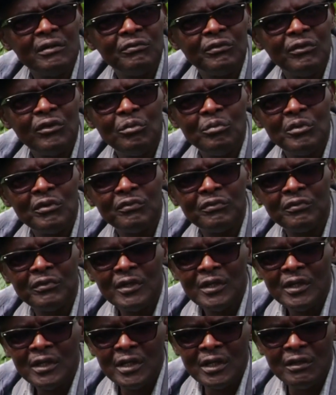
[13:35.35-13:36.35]
form of
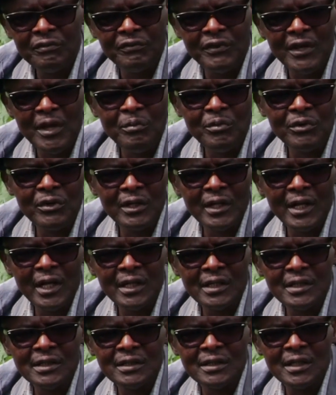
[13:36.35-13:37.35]
ephemera
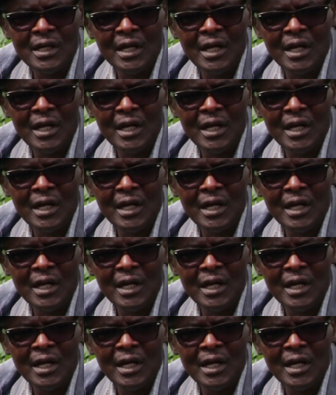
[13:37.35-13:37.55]
that